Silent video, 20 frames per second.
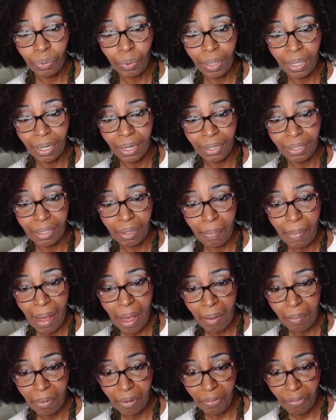we learned
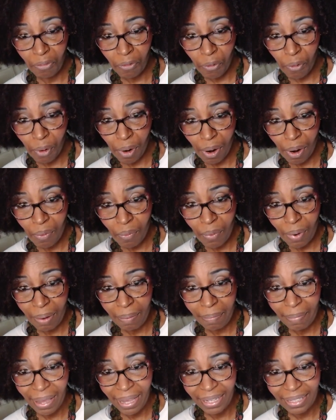about before,
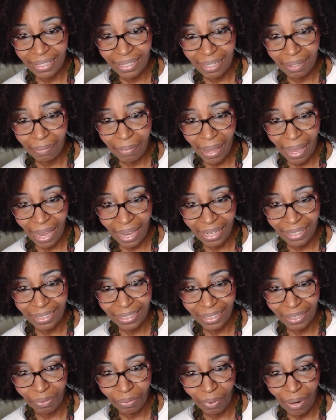what makes them
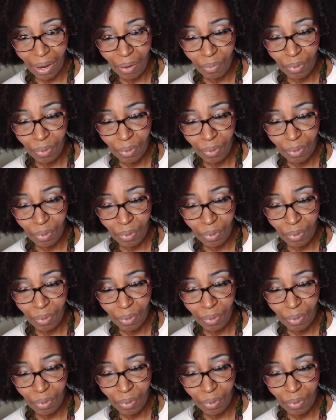ancient, right?